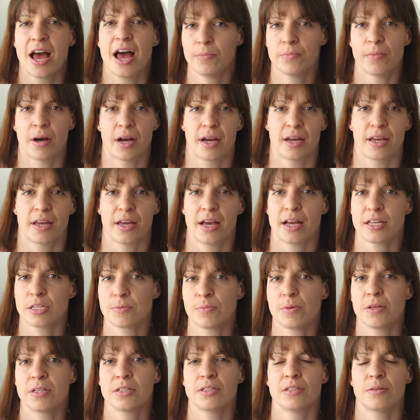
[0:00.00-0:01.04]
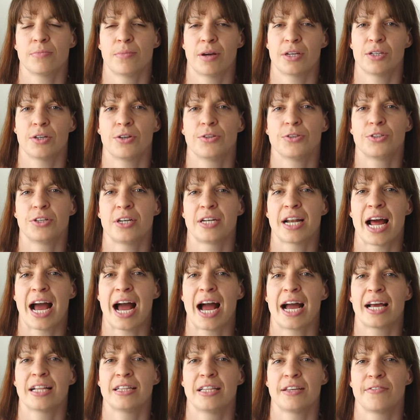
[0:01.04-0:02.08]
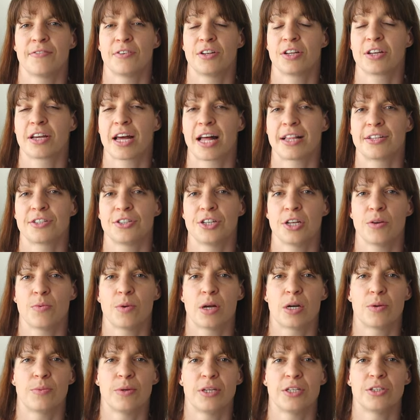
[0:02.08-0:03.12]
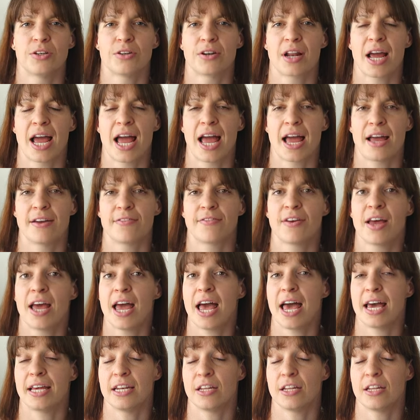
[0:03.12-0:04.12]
We, my husband, my daughter and I live in a country where we don't have